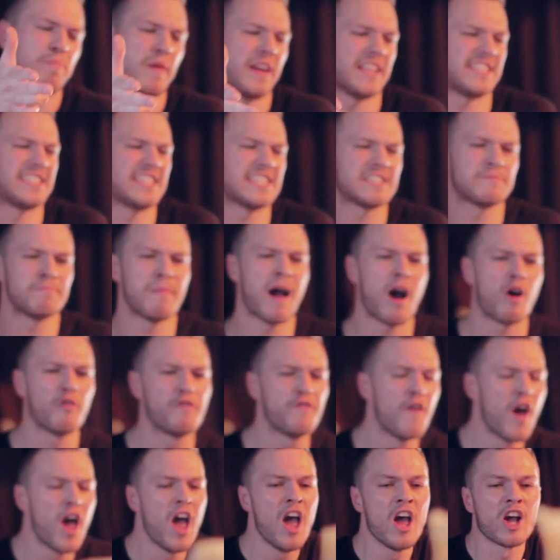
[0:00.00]
bitch's
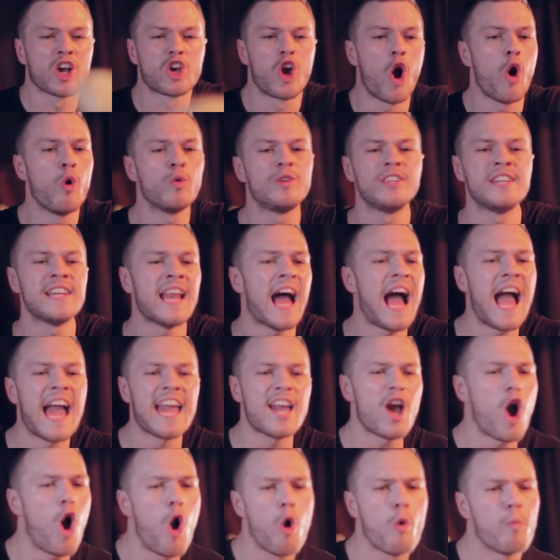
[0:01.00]
mouth. Golden
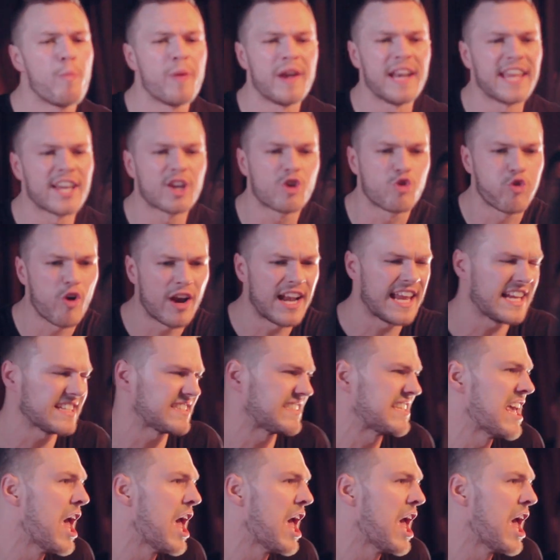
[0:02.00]
eye opening credits.